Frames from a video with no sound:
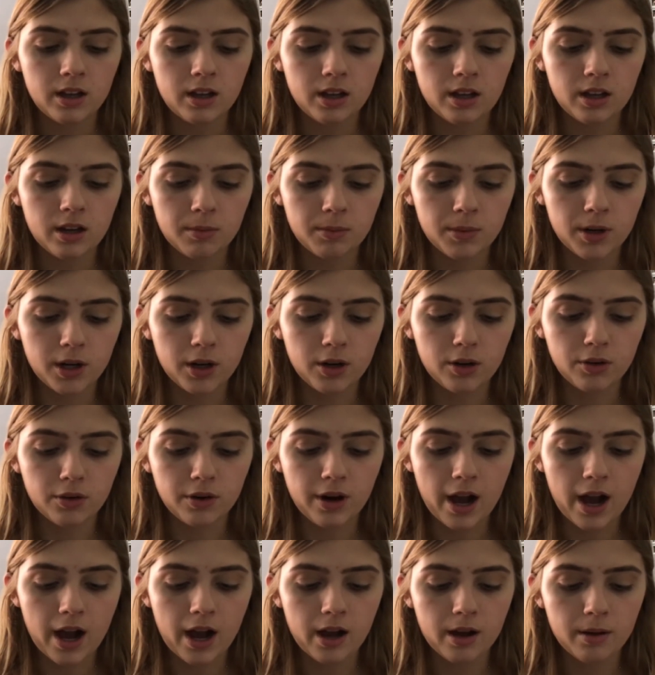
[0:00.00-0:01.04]
and I'm gonna
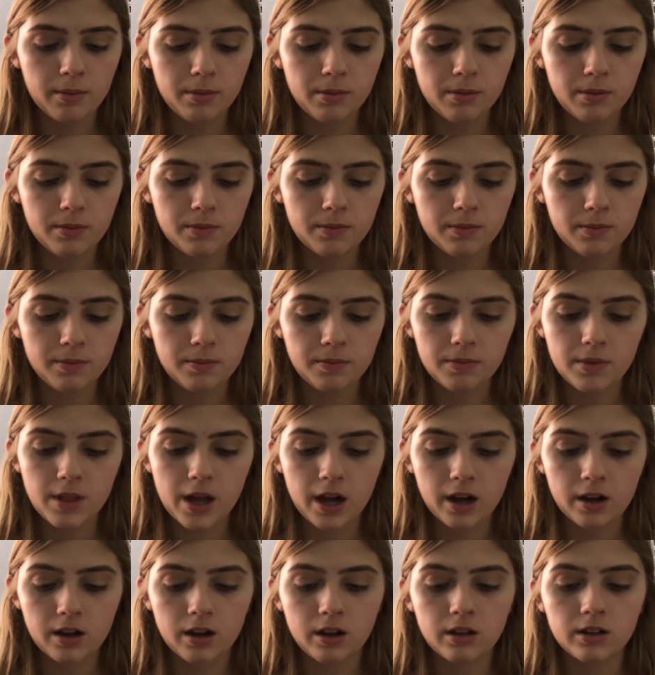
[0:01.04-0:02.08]
grab
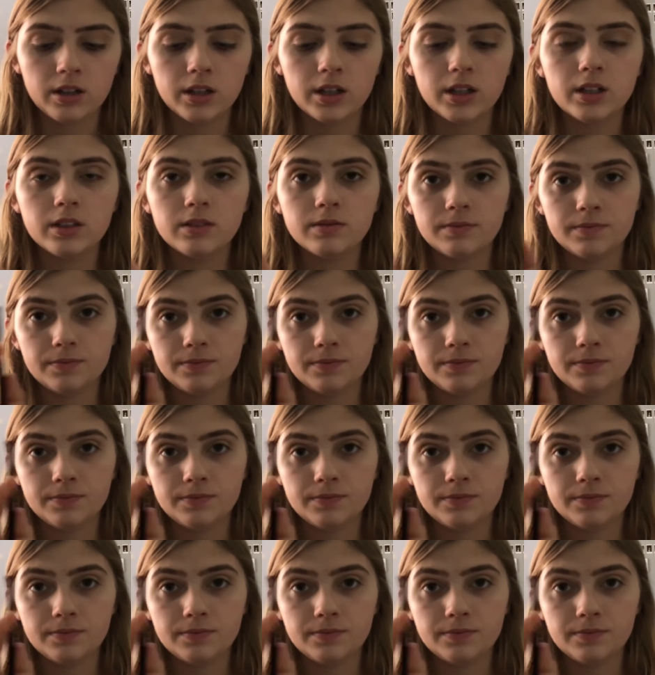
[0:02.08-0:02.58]
that color